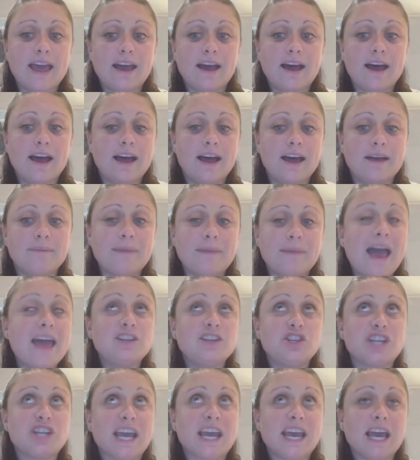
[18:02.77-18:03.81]

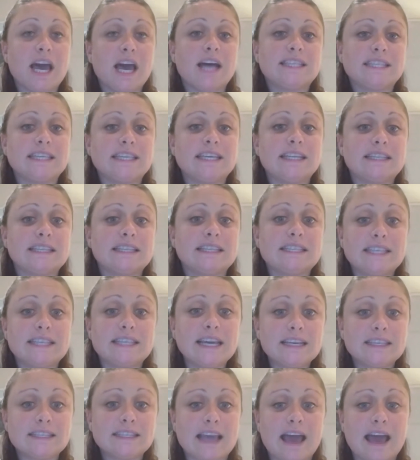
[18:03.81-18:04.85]

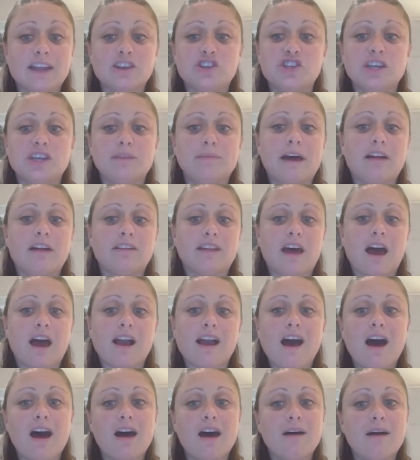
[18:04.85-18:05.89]

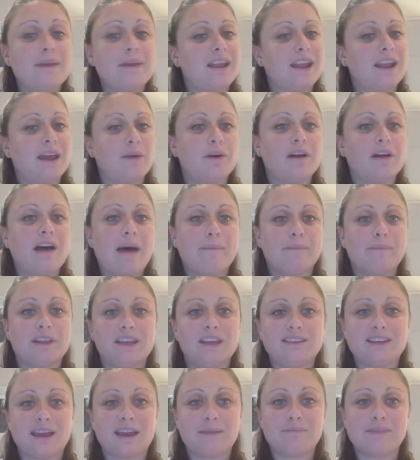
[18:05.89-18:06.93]
njhudson6@gmail.com, and I will happily
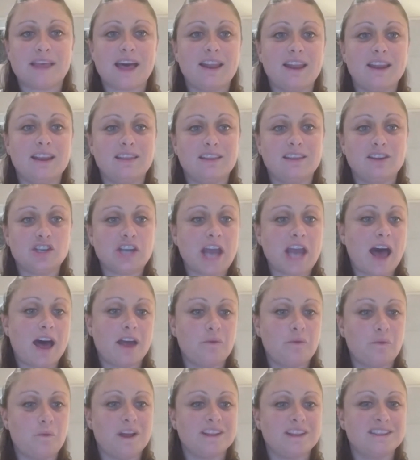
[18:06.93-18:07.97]
type that in the chat
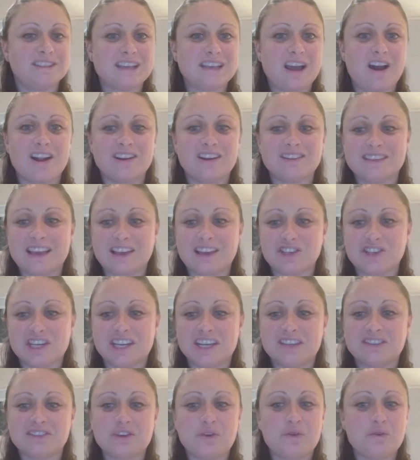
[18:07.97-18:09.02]
once our session
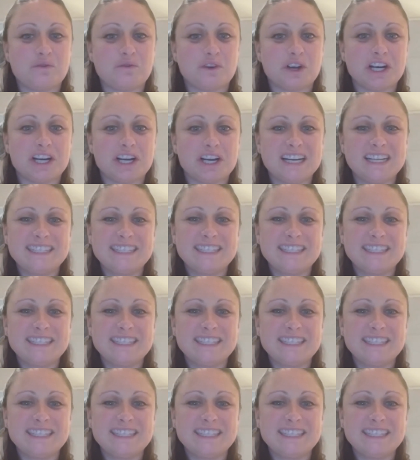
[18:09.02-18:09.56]
is over.